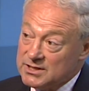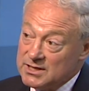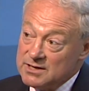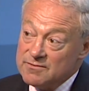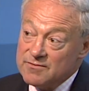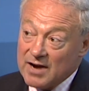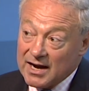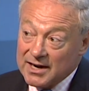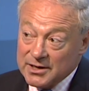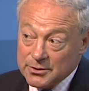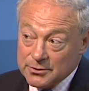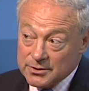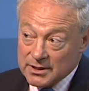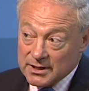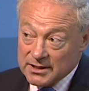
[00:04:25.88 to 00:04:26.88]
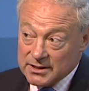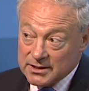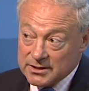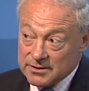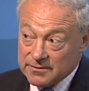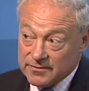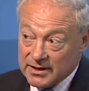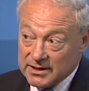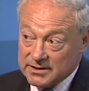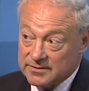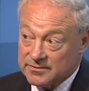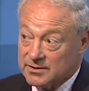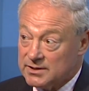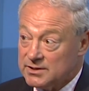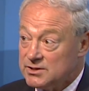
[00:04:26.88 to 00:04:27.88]
devalued in its
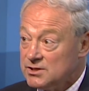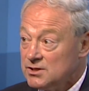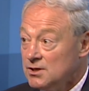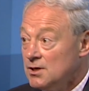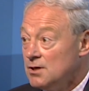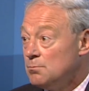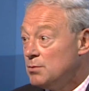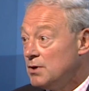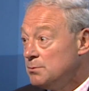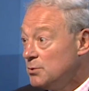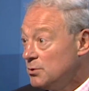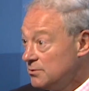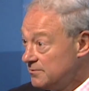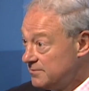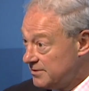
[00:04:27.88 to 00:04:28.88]
effectiveness by more than